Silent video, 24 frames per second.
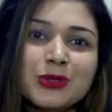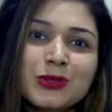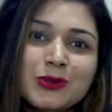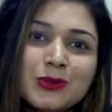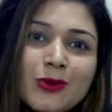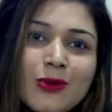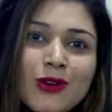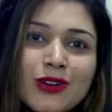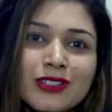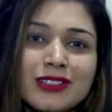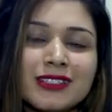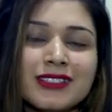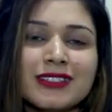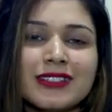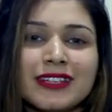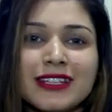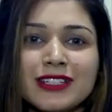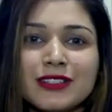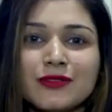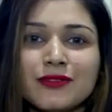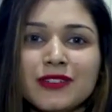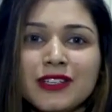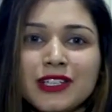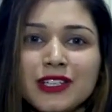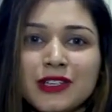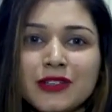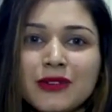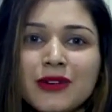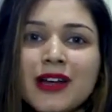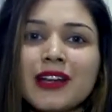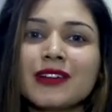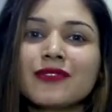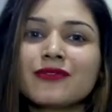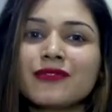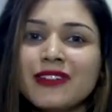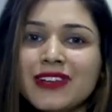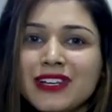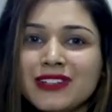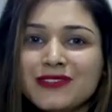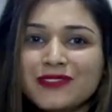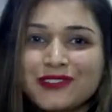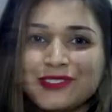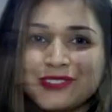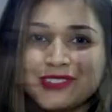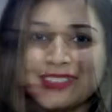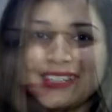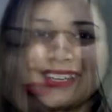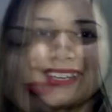Do watch our next video and
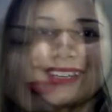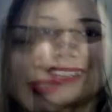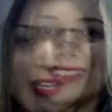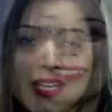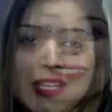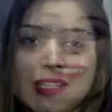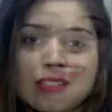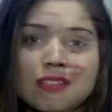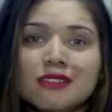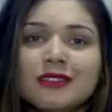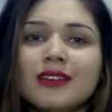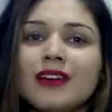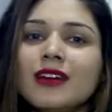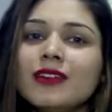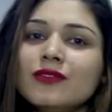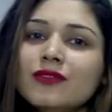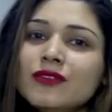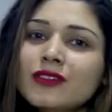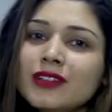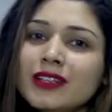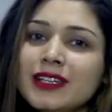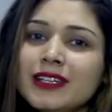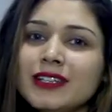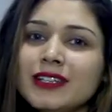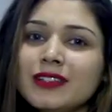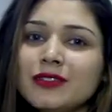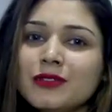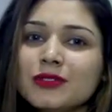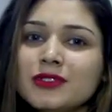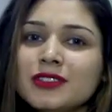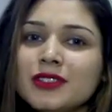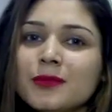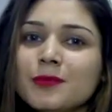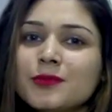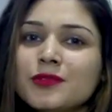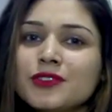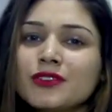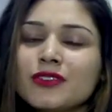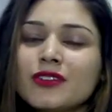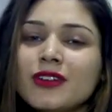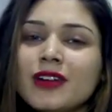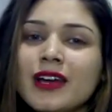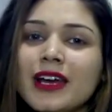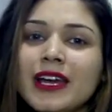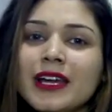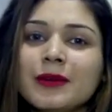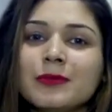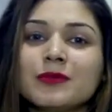wait for it. And do not forget to
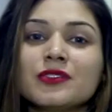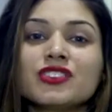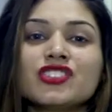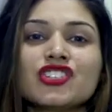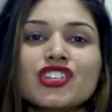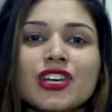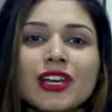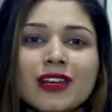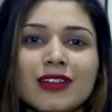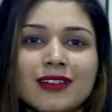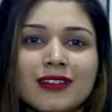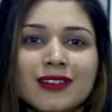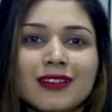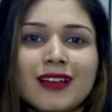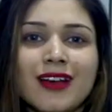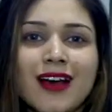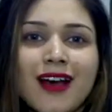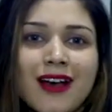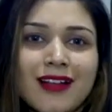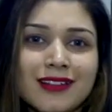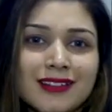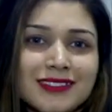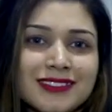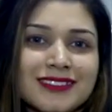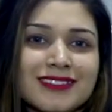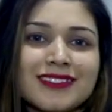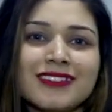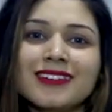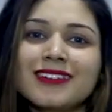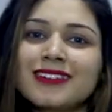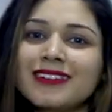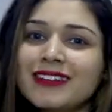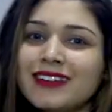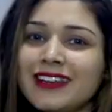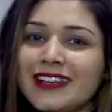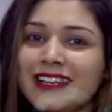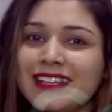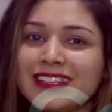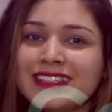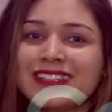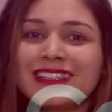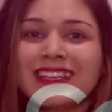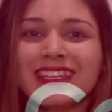subscribe to the channel Arts Learning.